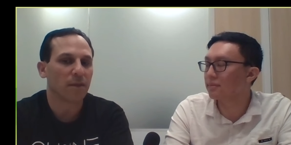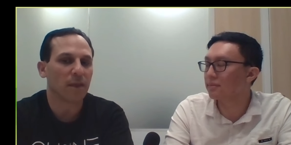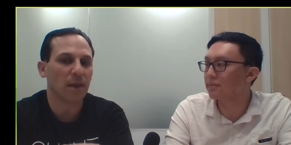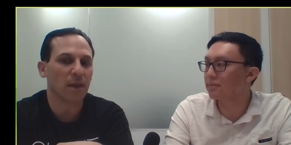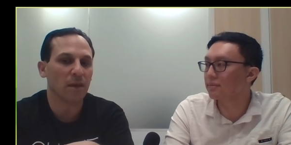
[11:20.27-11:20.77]

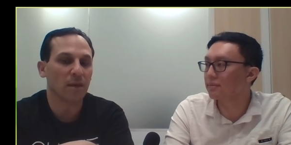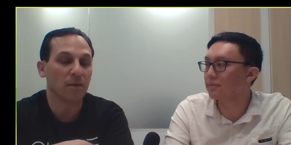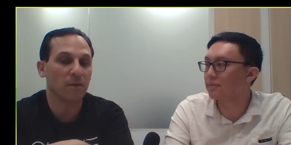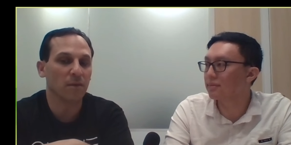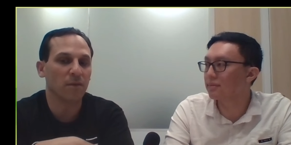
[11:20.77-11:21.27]

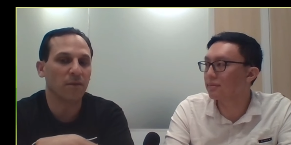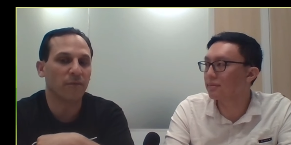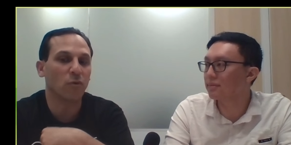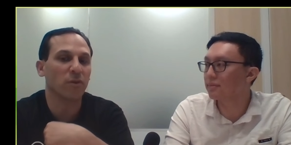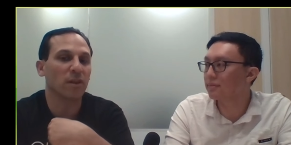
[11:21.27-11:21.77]
Speaker 1: the
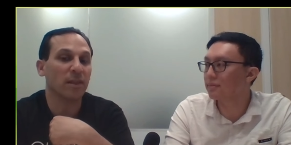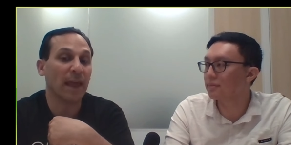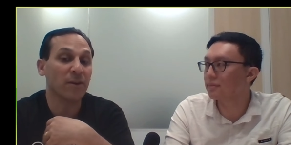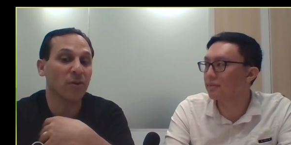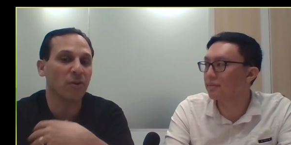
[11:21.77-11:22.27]
for the
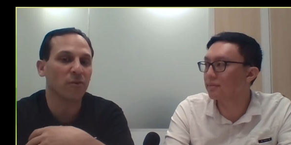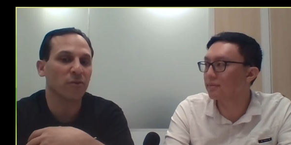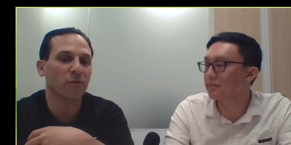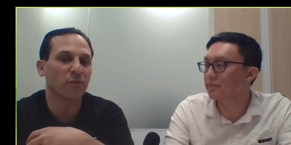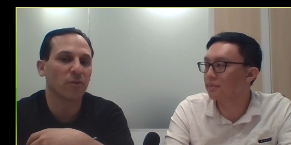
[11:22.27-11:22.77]

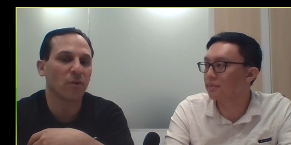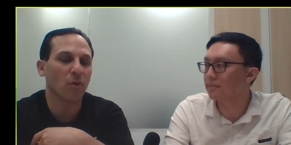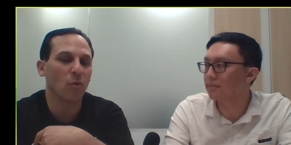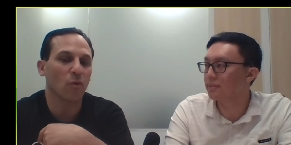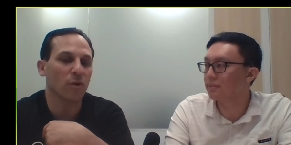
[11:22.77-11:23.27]
lenders
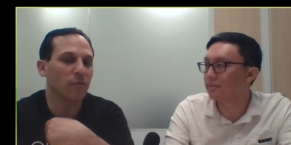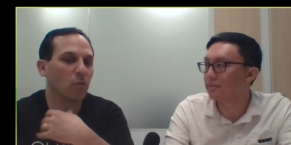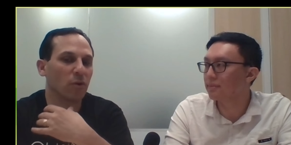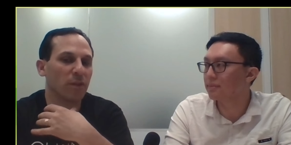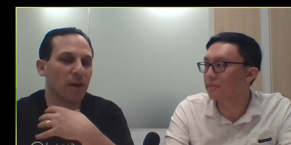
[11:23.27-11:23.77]
or
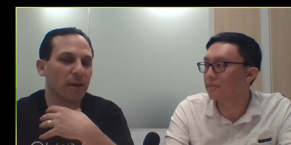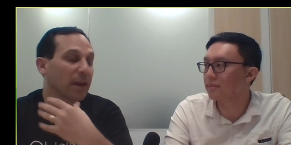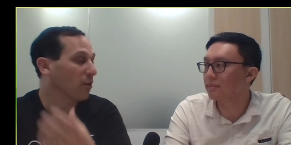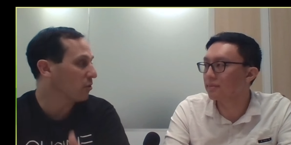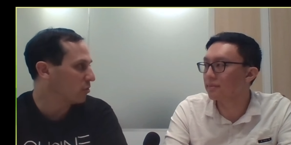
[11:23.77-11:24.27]
for
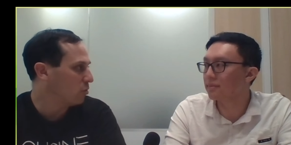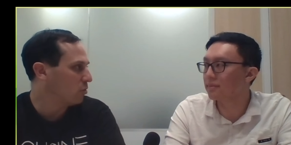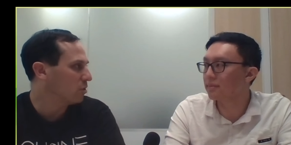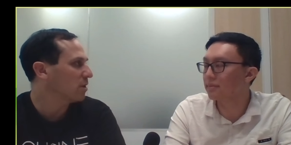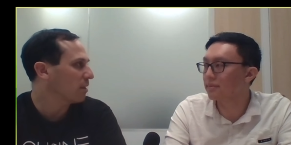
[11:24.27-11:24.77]
the
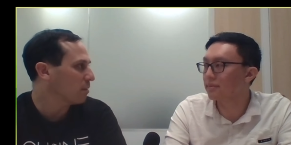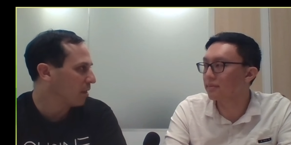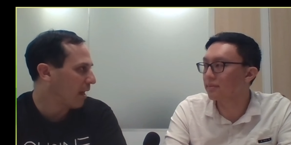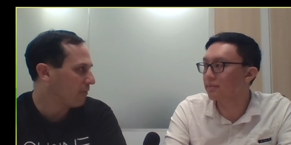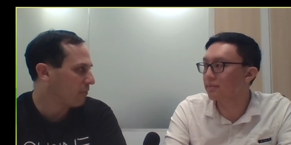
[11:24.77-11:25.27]
guarantors on the
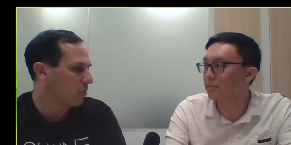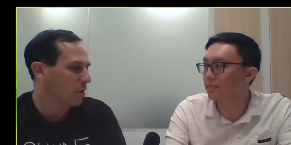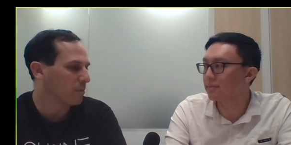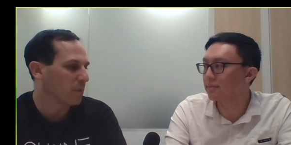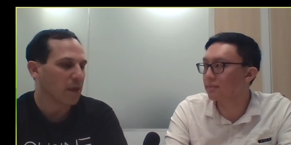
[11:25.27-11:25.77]

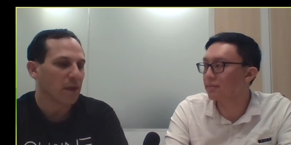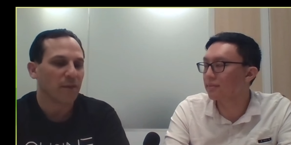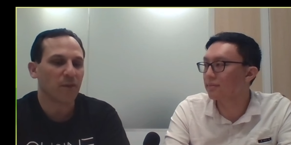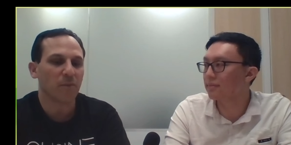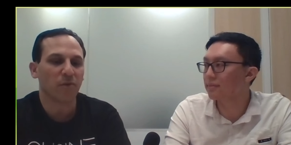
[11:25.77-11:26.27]
platform
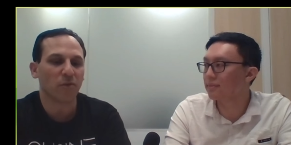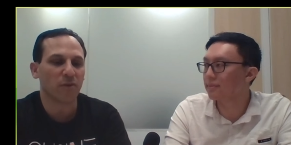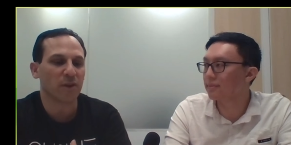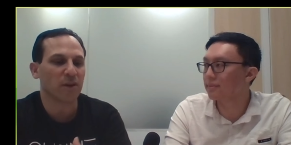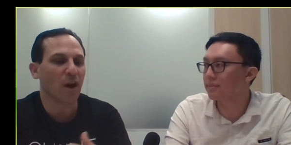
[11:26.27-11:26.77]
some of the
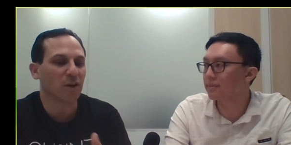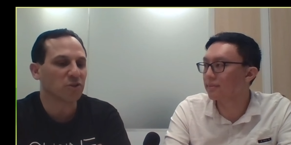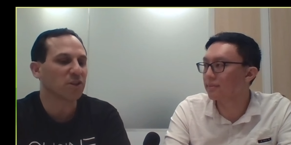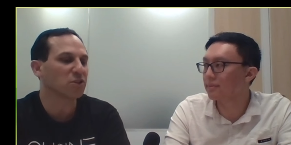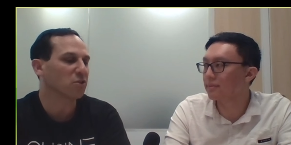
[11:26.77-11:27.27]
sort of the
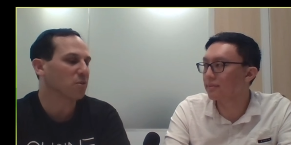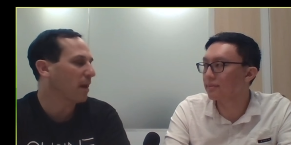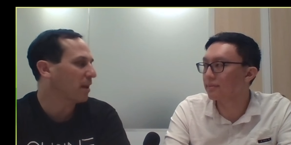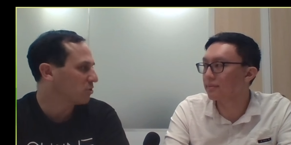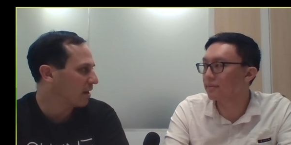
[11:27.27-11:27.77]

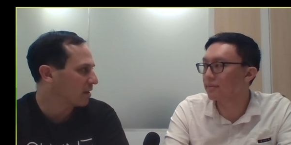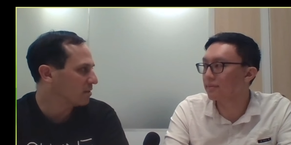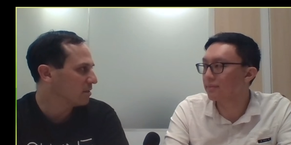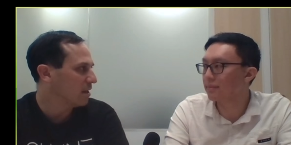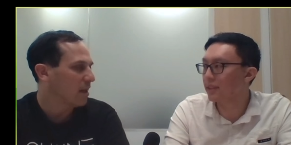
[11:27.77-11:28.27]
non-traditional
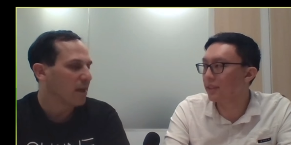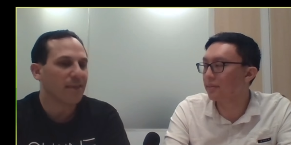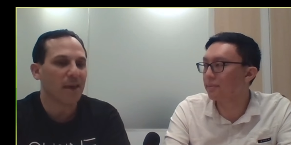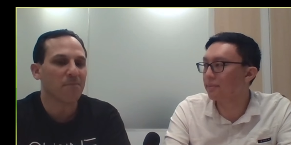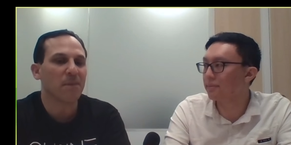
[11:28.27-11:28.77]
metrics yeah.
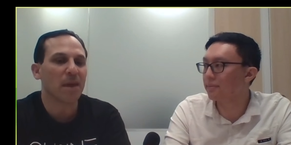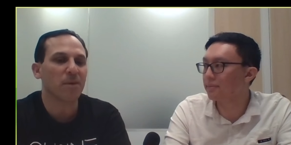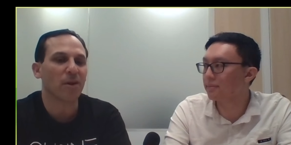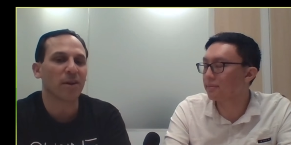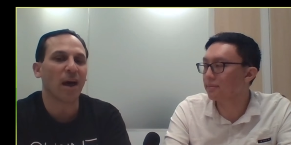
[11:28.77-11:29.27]
that
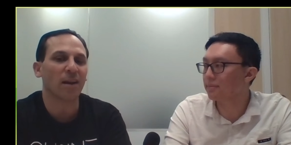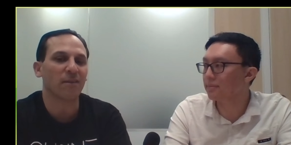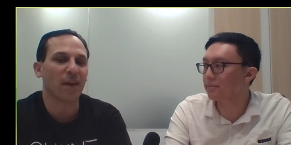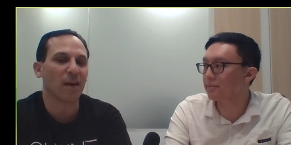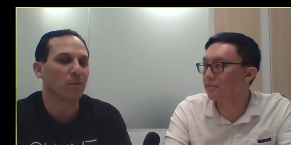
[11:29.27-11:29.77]
maybe are
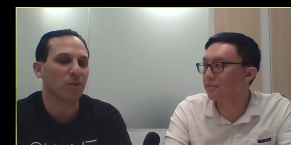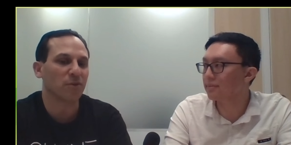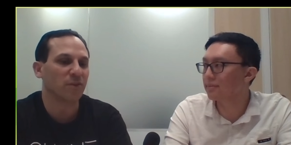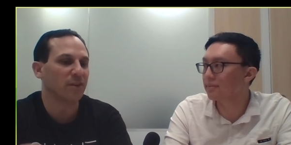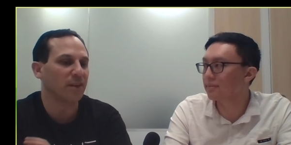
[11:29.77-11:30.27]
not
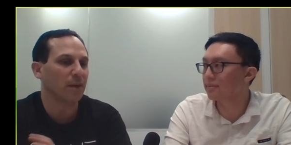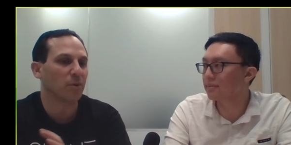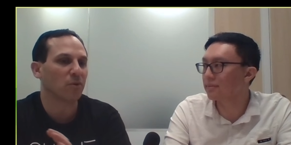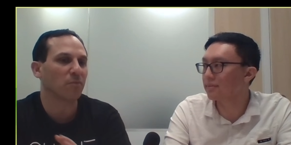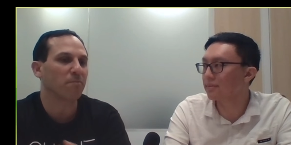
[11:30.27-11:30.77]
available to the
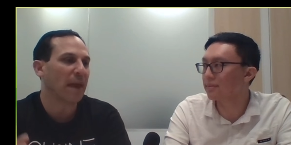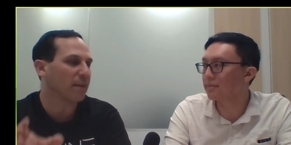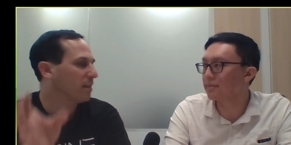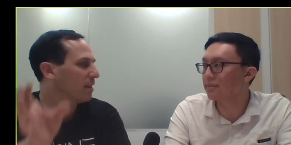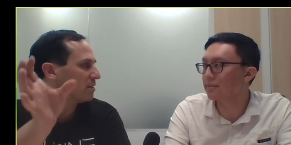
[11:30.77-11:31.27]
typical
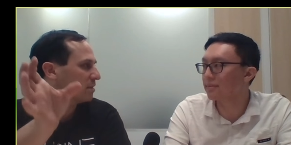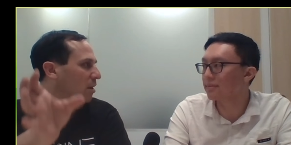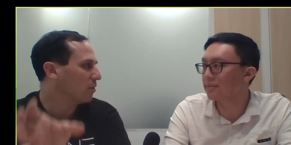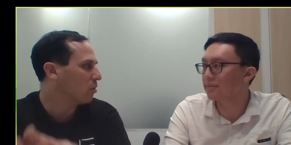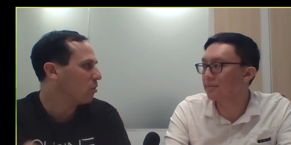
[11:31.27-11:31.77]
bank
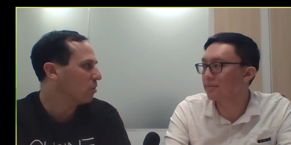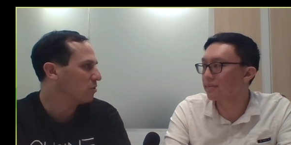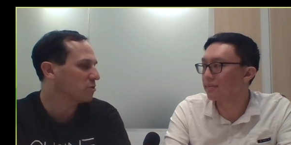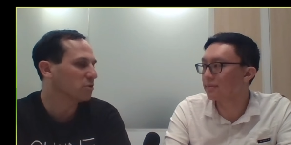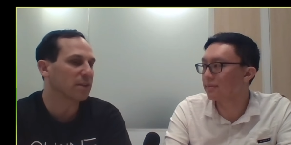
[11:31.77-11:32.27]
that's on the
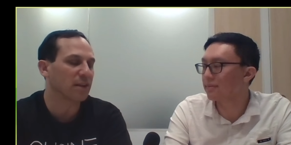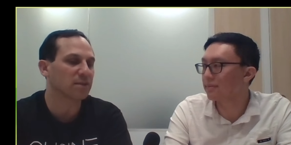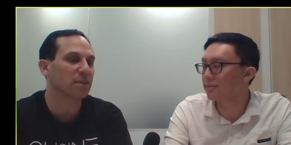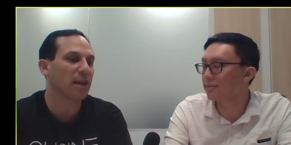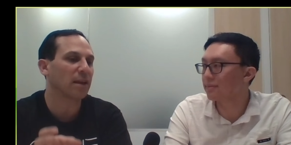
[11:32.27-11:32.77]
corner street
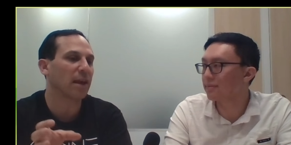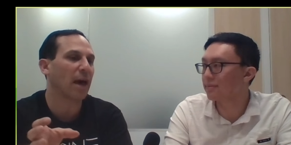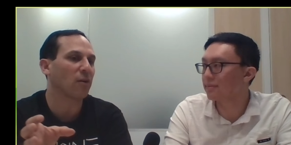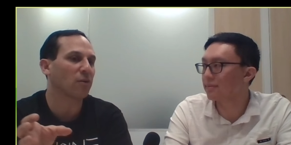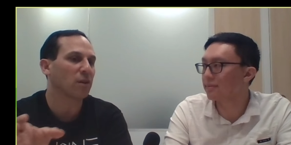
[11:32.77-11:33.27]
that's lending out